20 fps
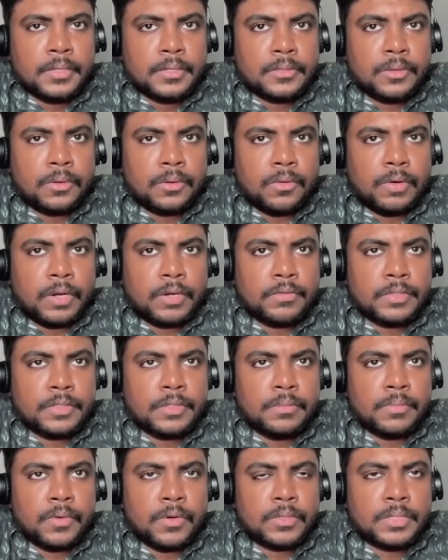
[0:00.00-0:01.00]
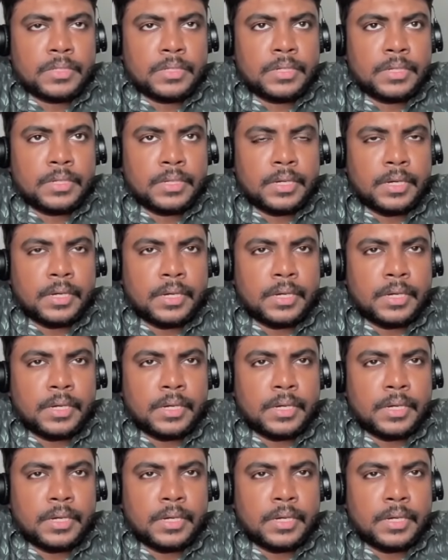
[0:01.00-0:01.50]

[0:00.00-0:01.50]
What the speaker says: So what was the most